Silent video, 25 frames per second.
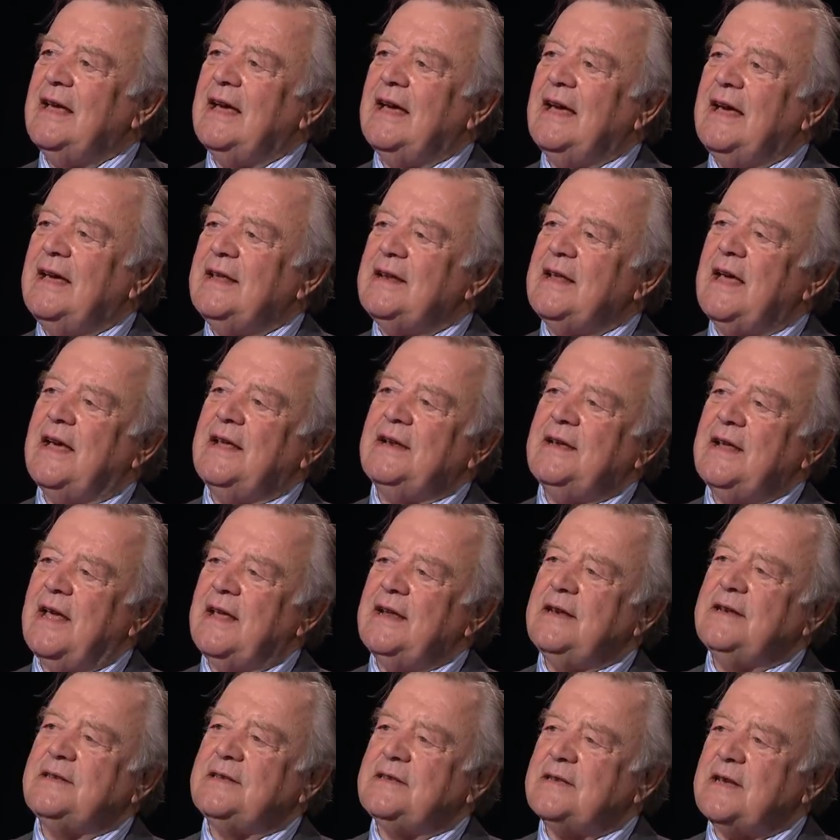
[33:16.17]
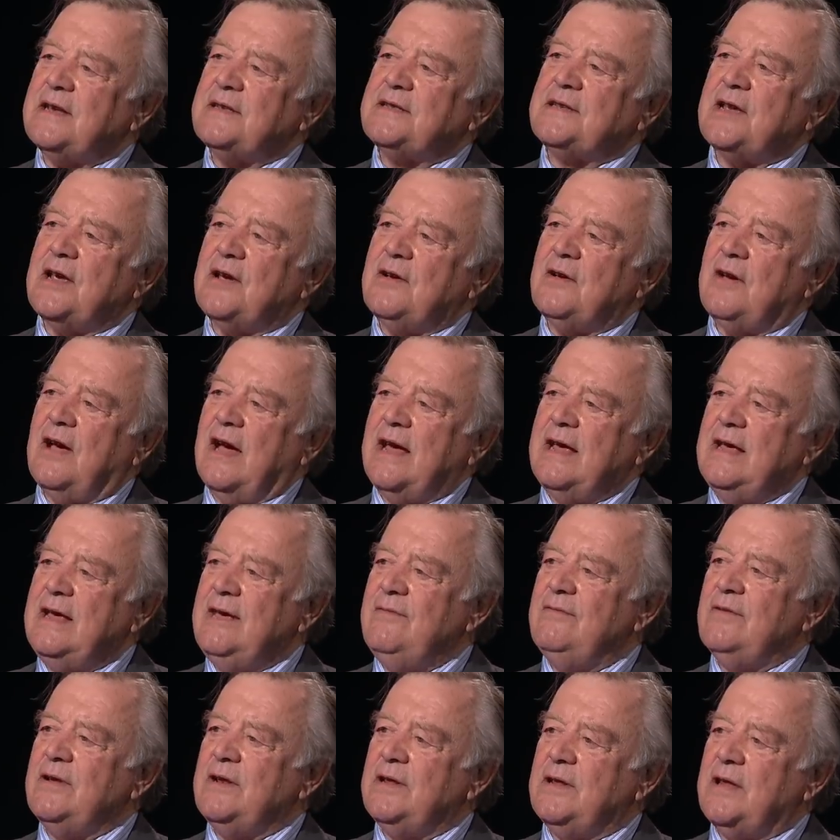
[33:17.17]
And, and, and so I
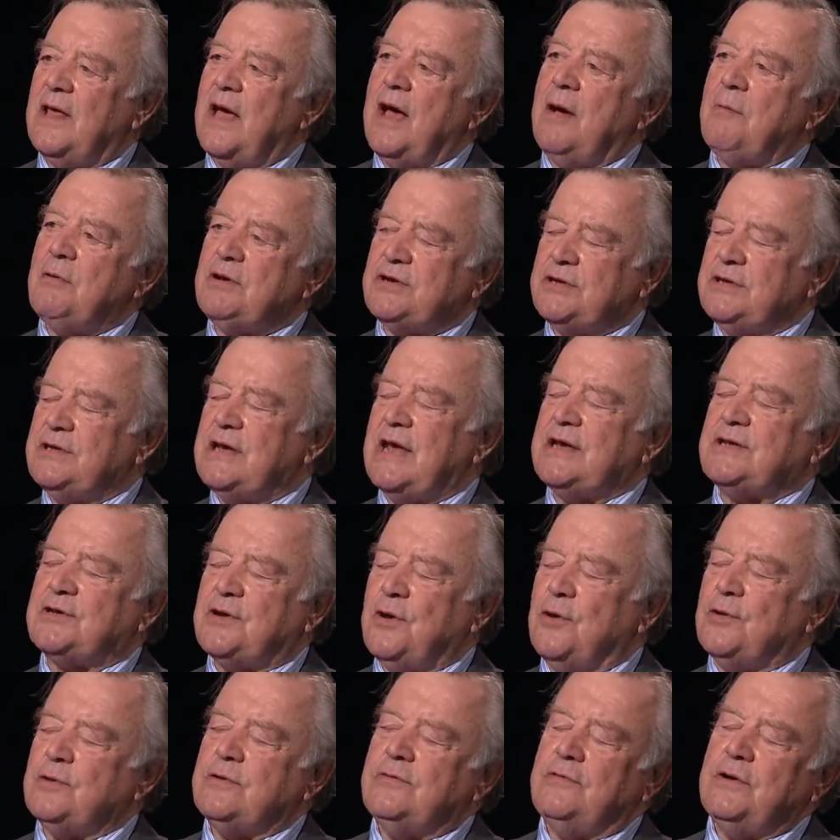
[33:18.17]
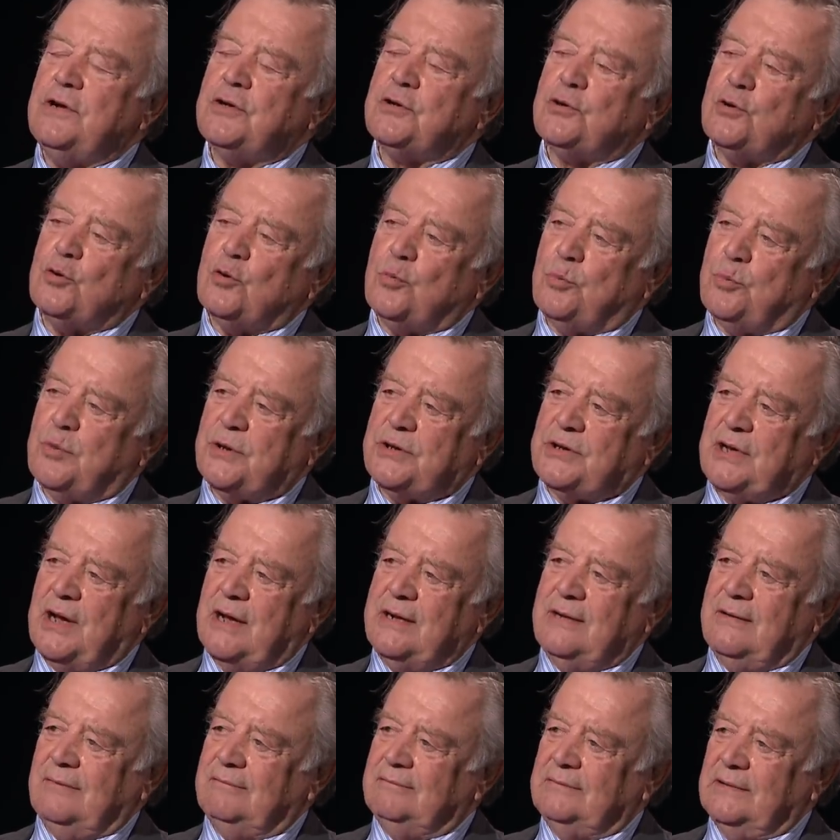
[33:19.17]
even, though I wasn't as controversial, but
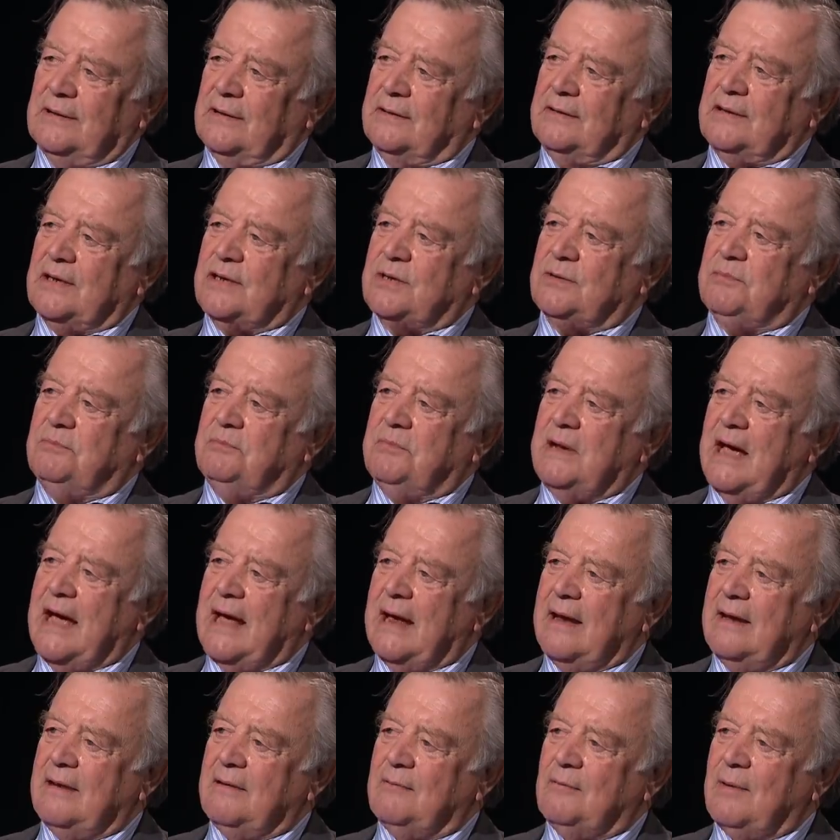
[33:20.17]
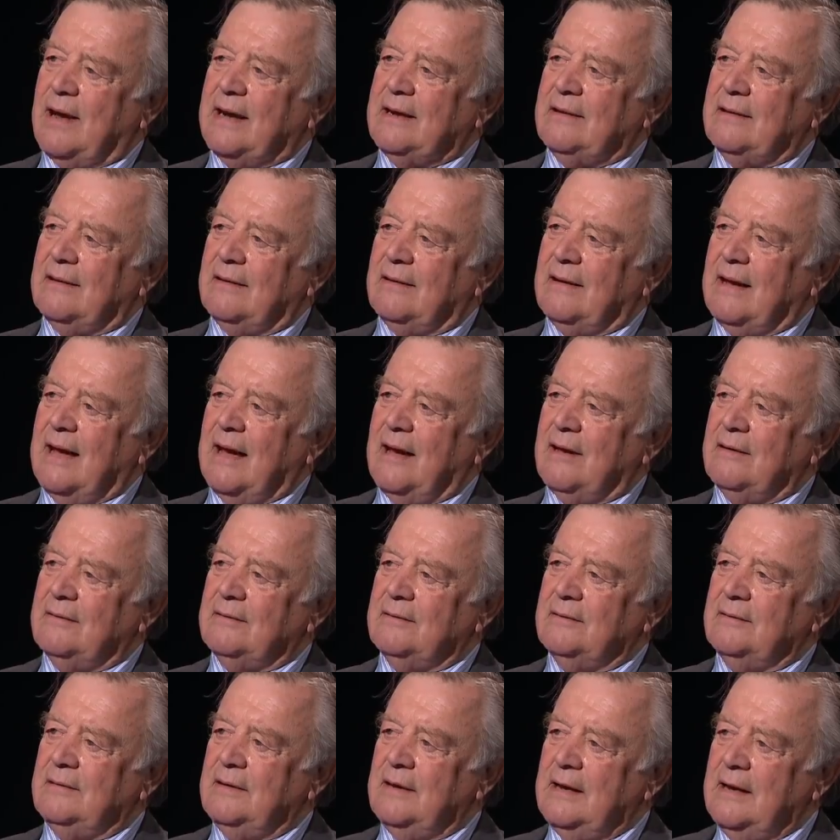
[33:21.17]
I didn't, you know, just went out
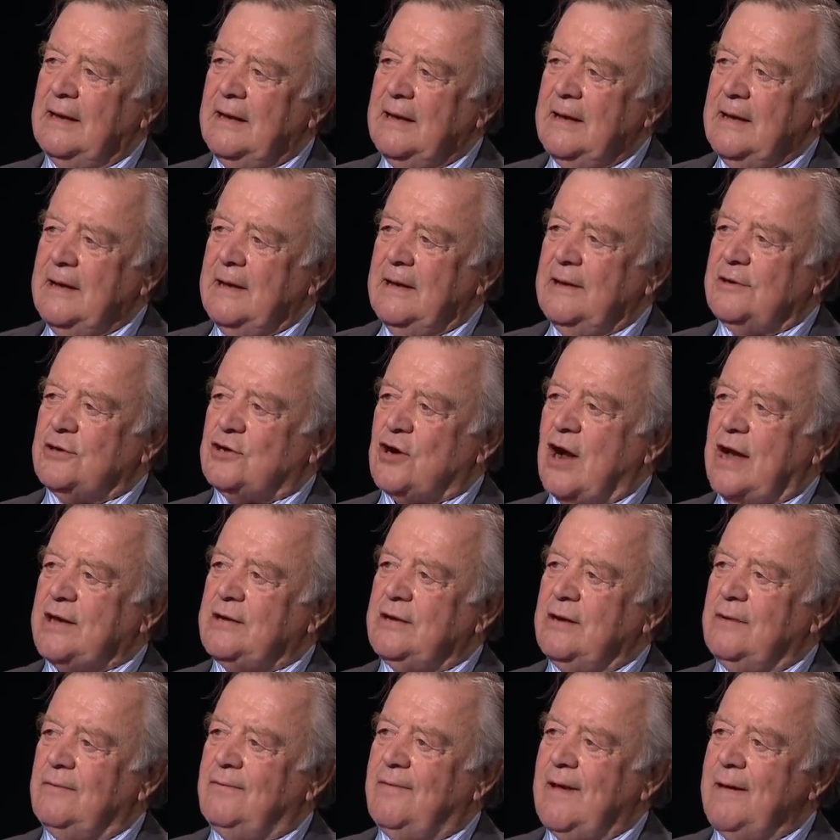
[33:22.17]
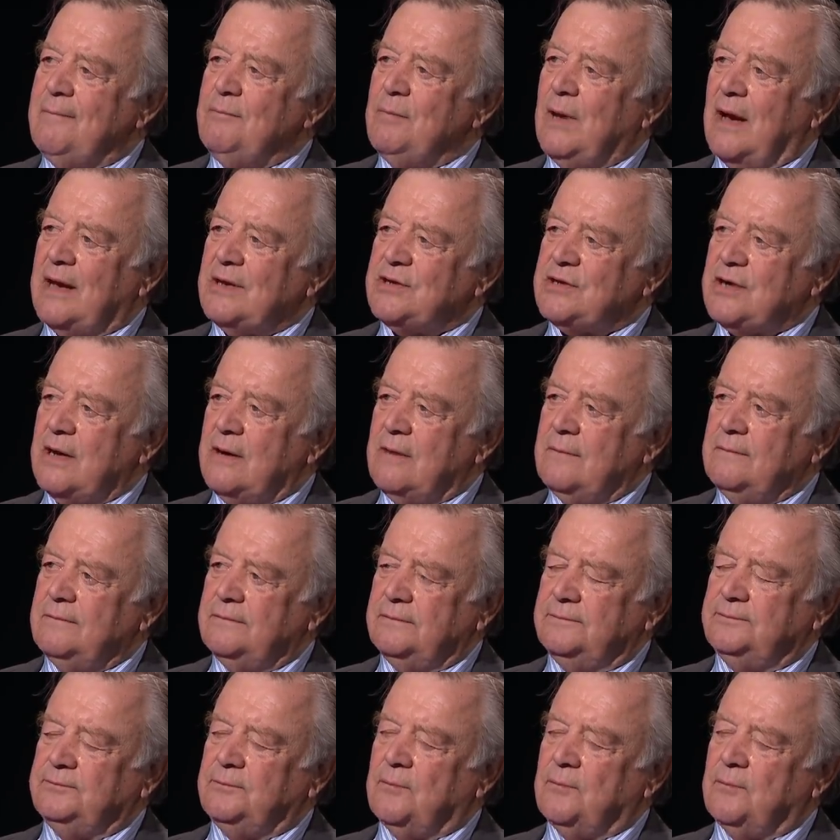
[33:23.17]
and tried to defend myself